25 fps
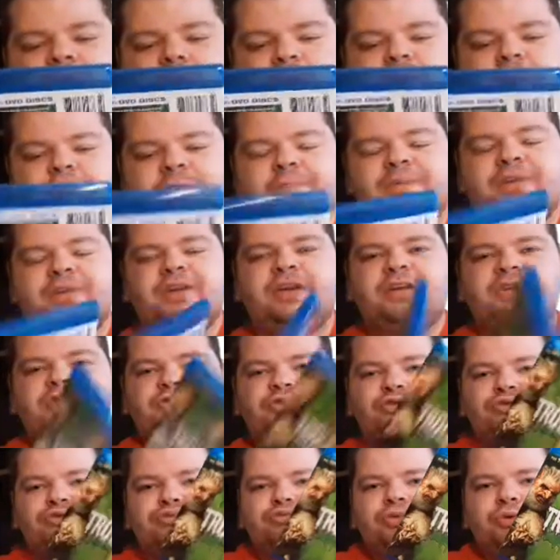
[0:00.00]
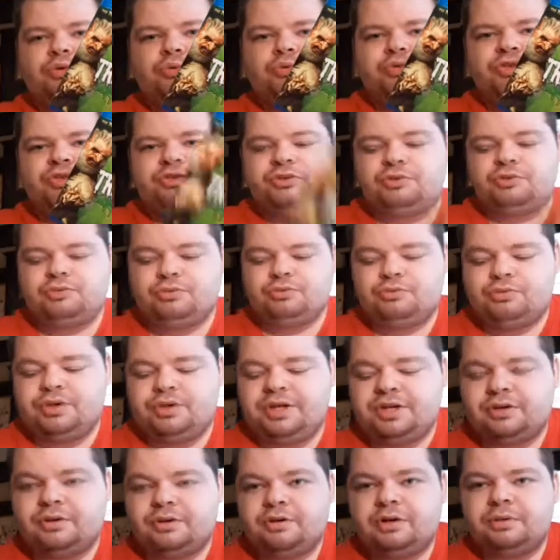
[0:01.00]
Yeah, but that is Troll 2
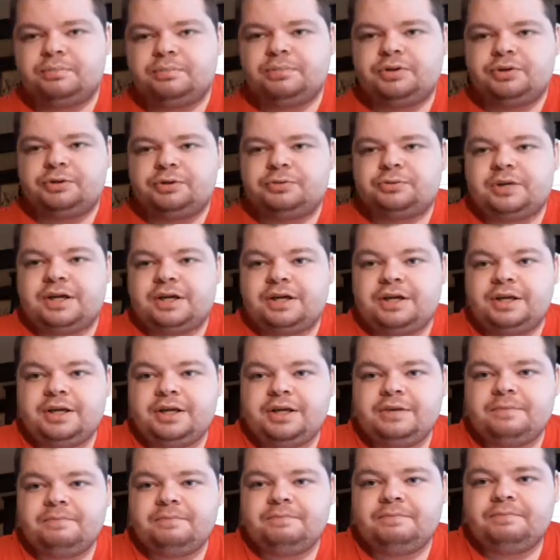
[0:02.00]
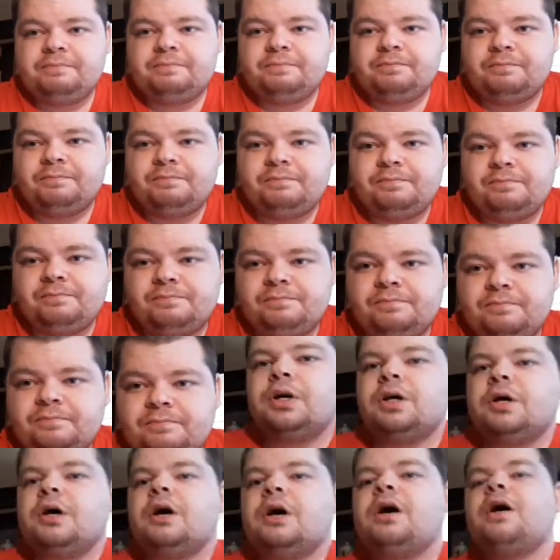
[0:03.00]
here on Blu-ray.
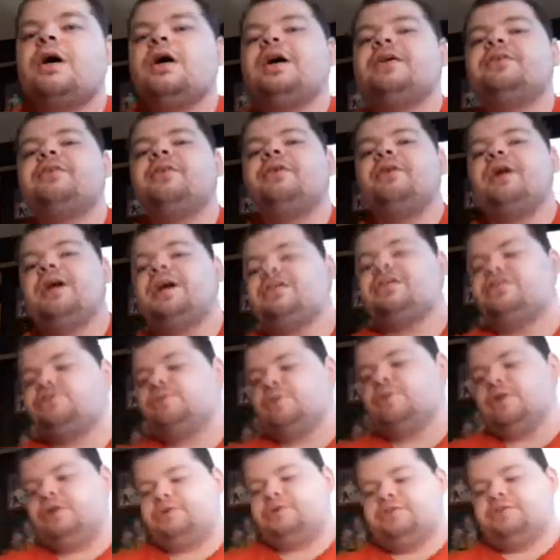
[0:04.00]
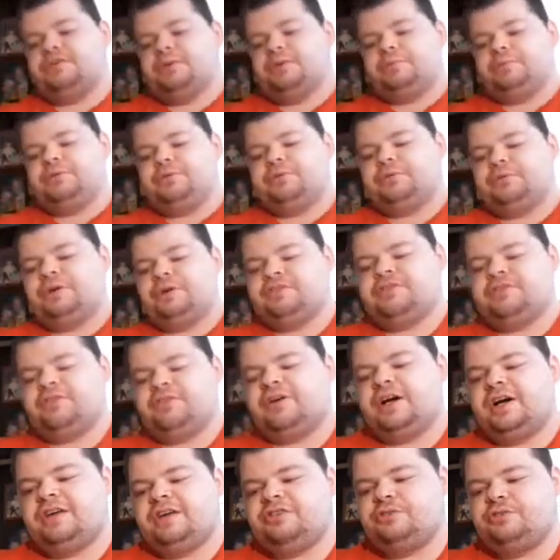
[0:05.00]
All right, the last one onto the Blu-rays. The
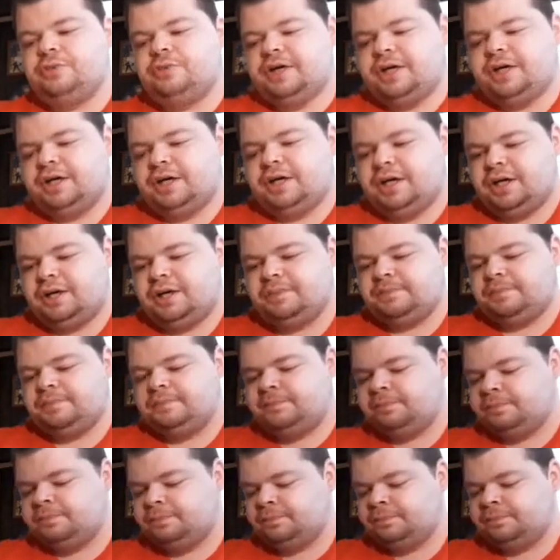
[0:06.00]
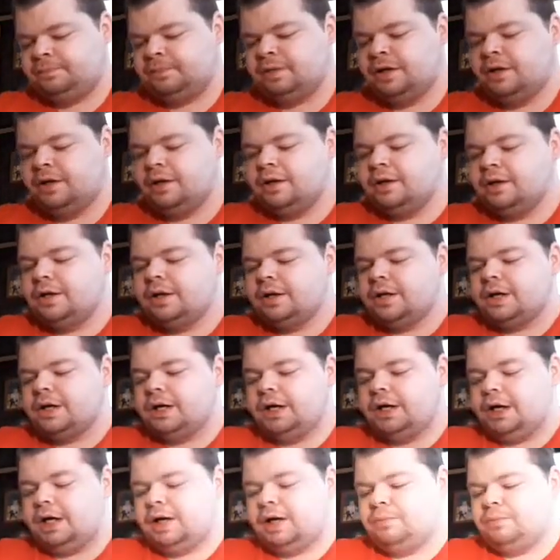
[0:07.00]
last one I got
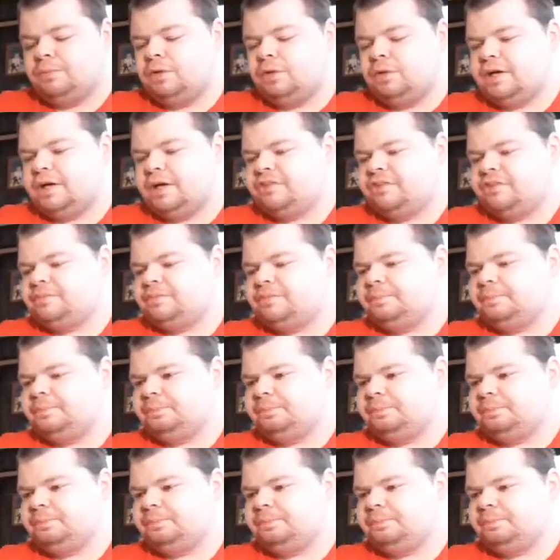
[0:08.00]
was